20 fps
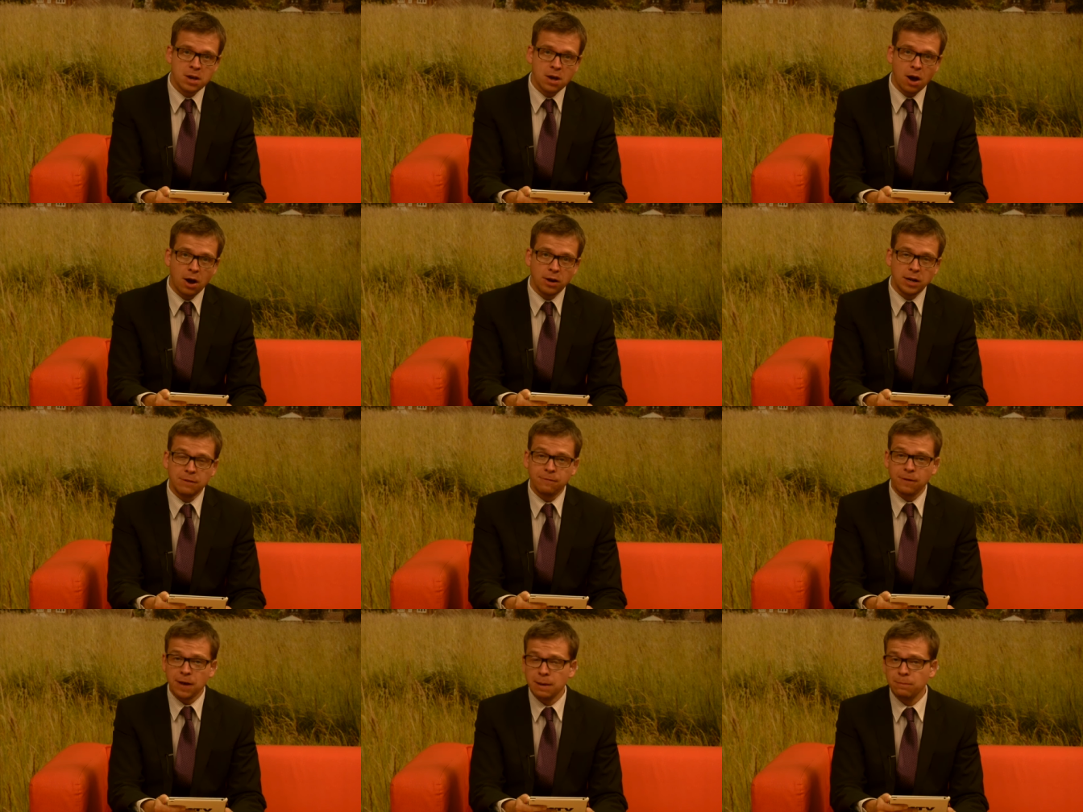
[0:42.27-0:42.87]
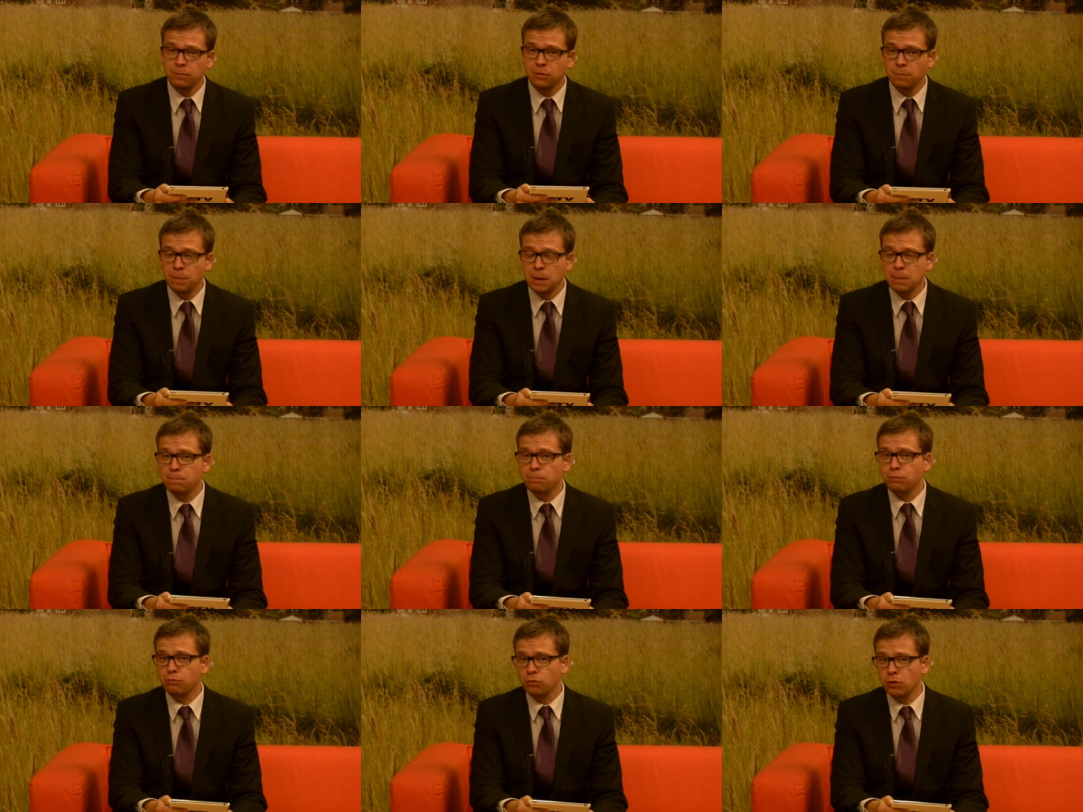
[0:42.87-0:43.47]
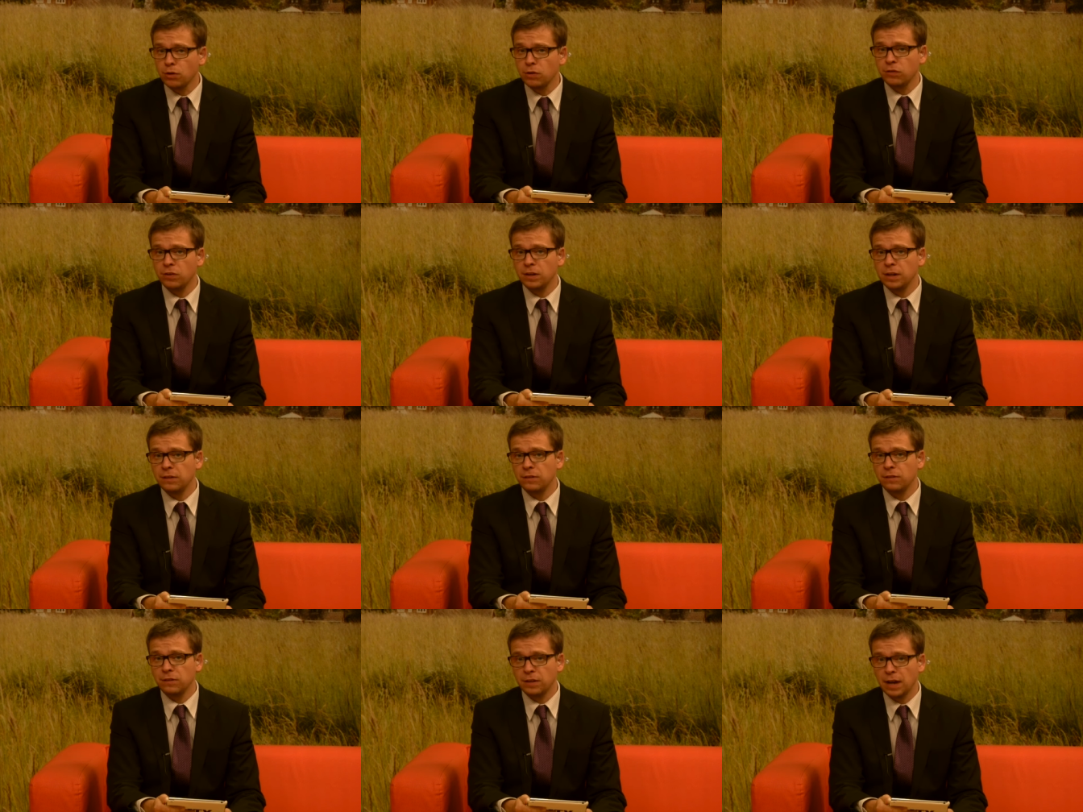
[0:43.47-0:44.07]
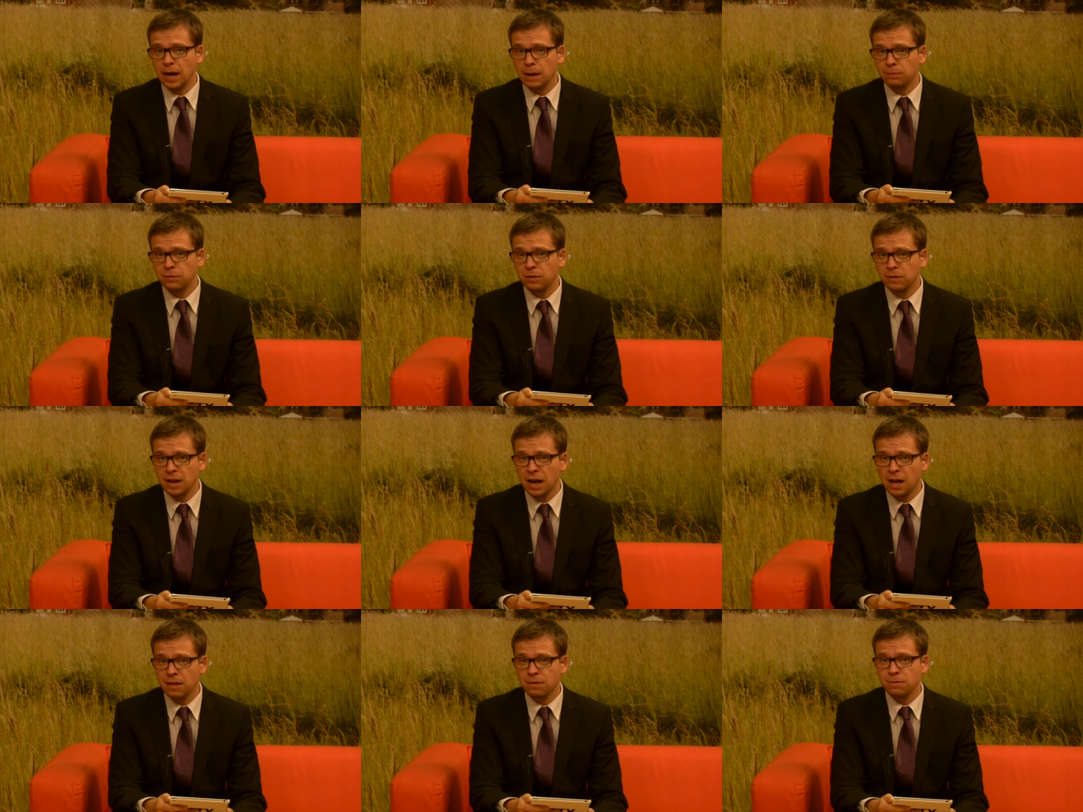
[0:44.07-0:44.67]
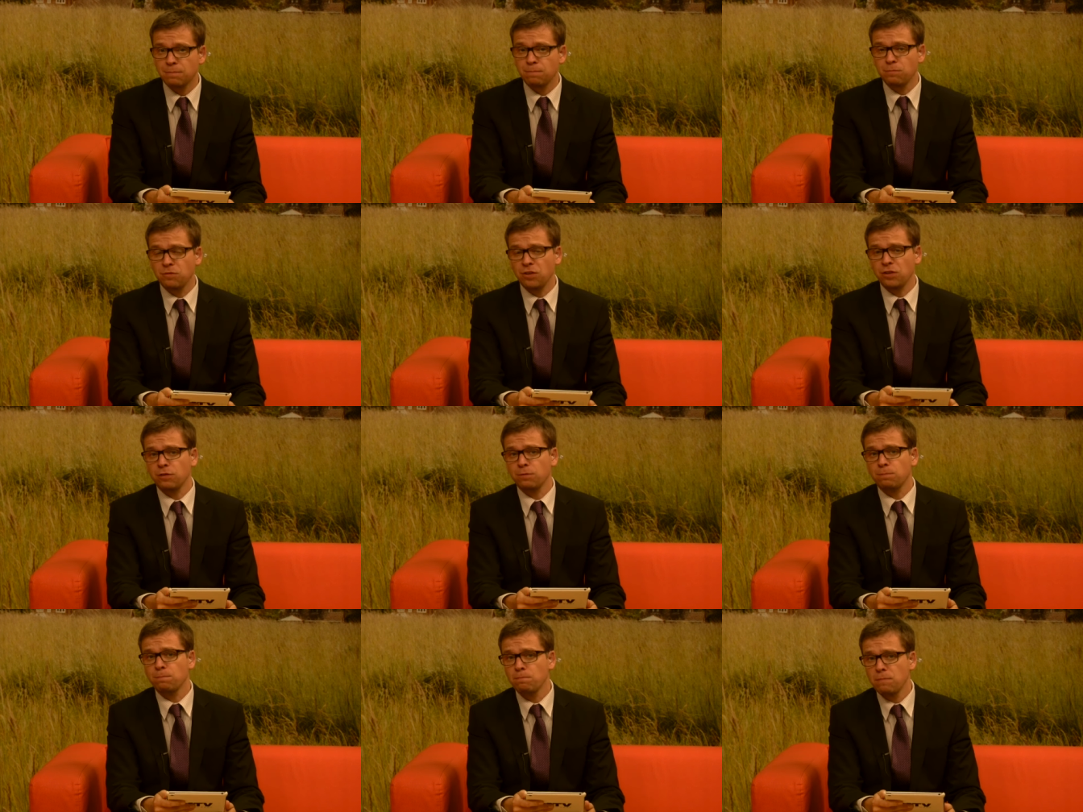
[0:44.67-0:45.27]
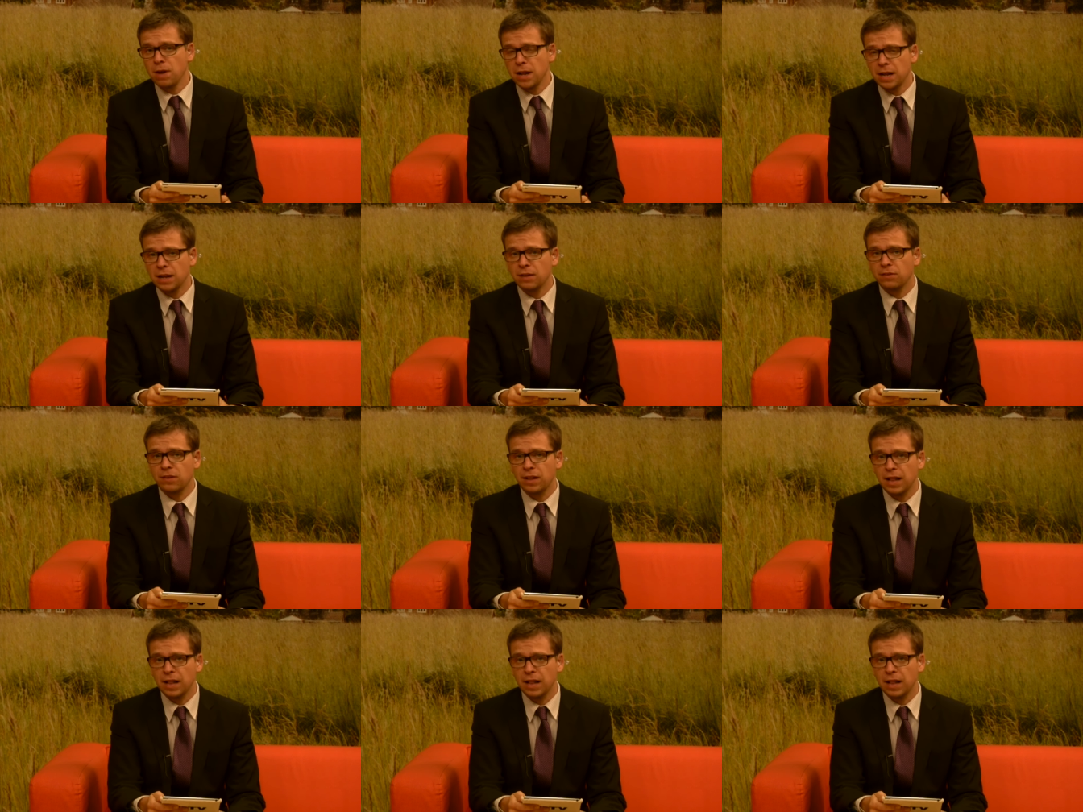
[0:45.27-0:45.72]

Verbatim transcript: only for him to be brutally stabbed to death just minutes